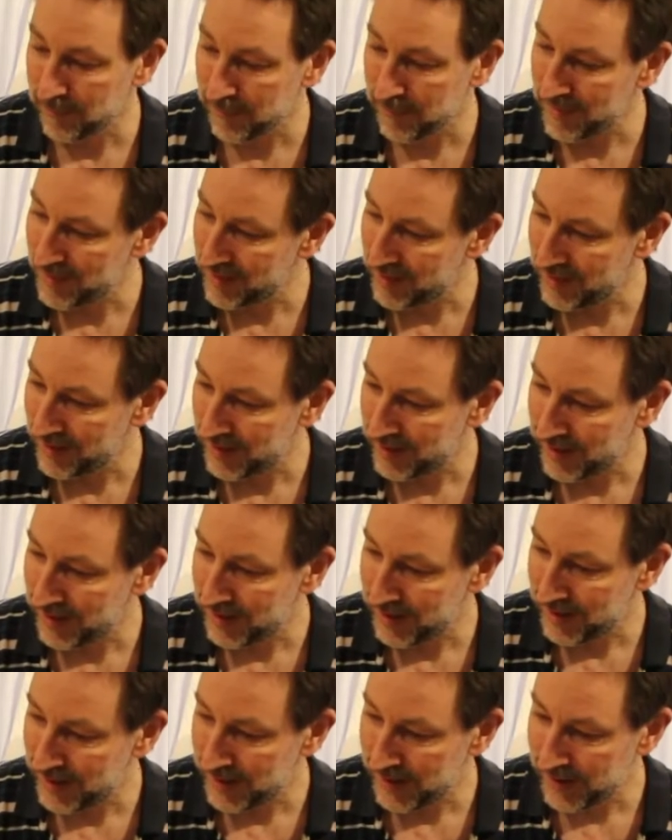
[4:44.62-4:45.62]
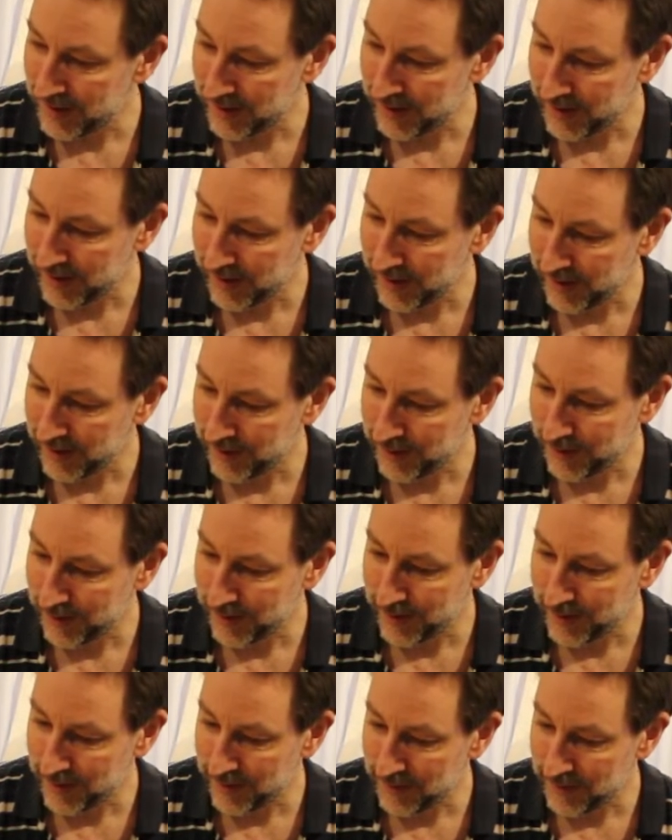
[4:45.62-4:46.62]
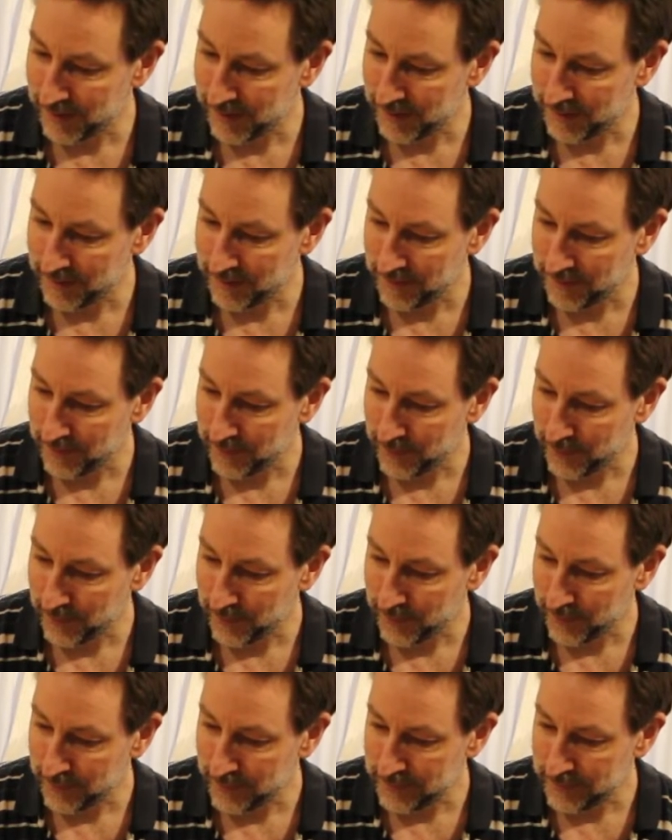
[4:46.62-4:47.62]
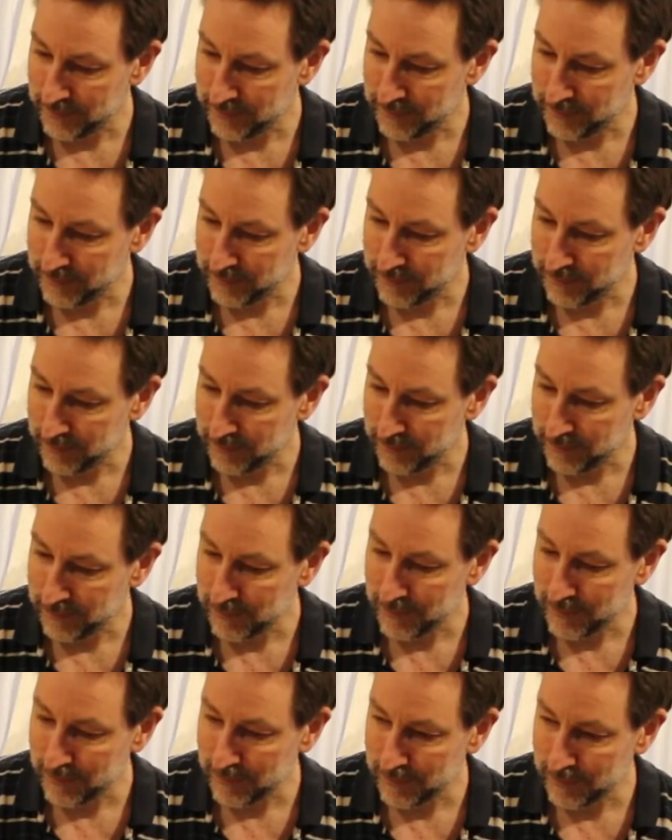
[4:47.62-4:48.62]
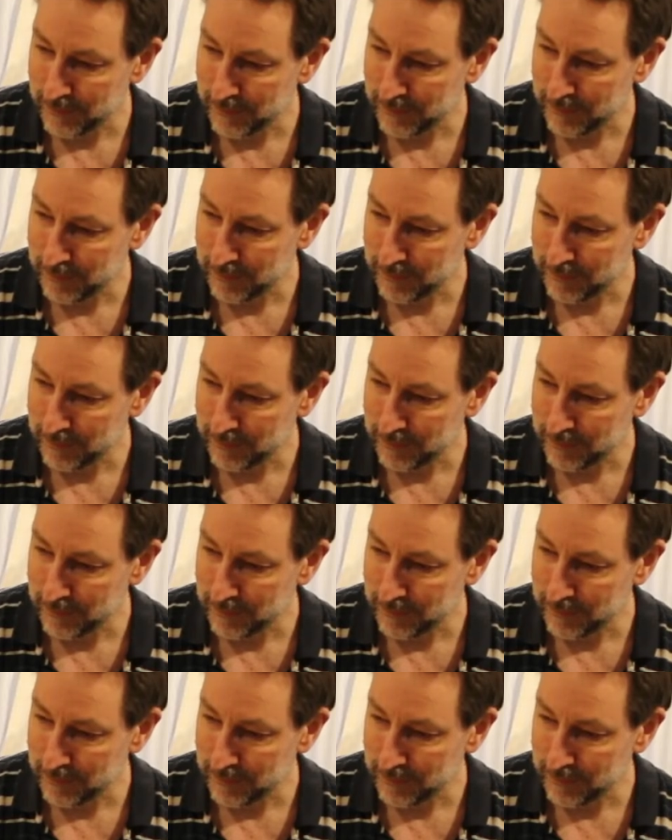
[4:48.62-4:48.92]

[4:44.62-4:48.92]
No one is speaking in this clip.